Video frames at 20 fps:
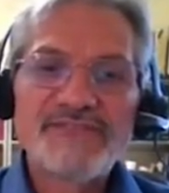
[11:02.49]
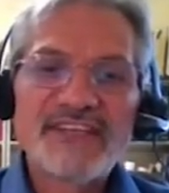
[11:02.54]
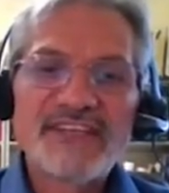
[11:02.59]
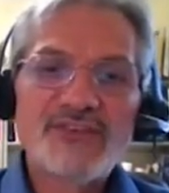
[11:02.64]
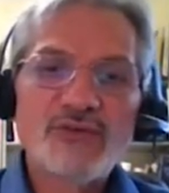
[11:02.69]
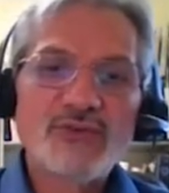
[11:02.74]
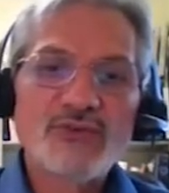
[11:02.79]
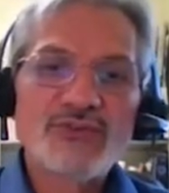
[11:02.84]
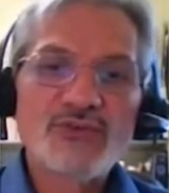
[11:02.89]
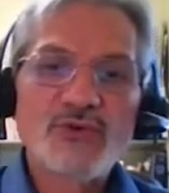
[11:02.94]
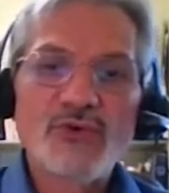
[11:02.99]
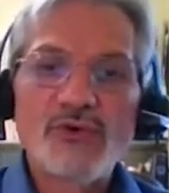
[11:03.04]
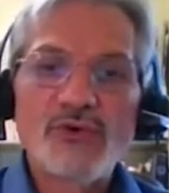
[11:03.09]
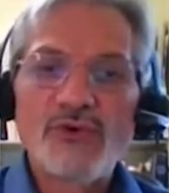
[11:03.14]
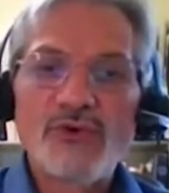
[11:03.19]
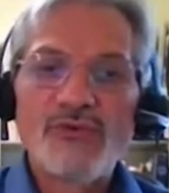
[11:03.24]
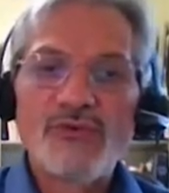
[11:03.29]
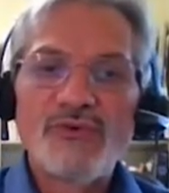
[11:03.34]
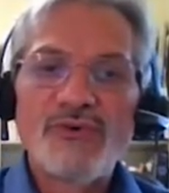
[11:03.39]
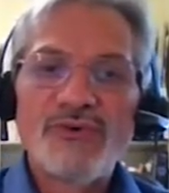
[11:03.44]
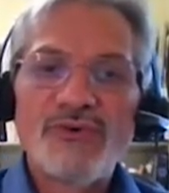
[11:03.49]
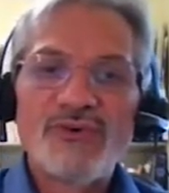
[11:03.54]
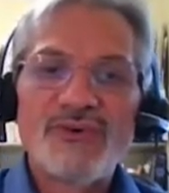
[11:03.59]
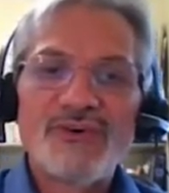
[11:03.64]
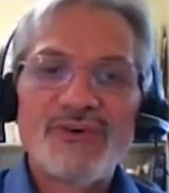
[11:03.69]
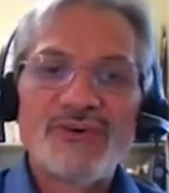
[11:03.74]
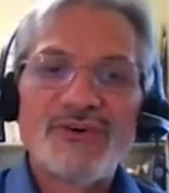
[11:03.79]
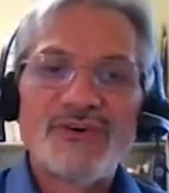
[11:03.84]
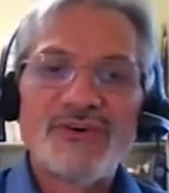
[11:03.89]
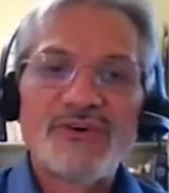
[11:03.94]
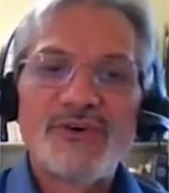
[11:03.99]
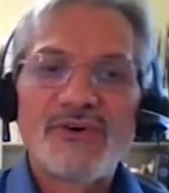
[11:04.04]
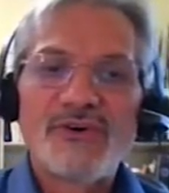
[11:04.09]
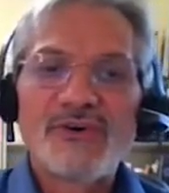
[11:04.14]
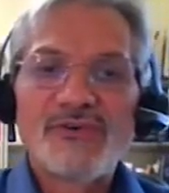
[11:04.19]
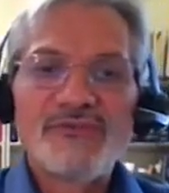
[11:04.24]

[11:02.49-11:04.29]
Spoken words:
there's also a